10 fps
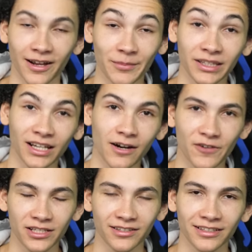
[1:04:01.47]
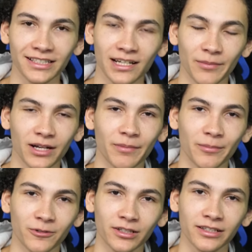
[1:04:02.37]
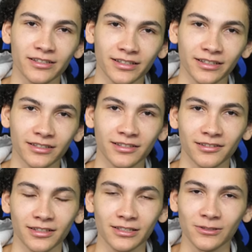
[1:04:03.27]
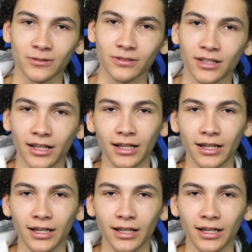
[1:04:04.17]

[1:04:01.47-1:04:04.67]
I mean, that covers a decent amount of my mortgage. Like that's cool.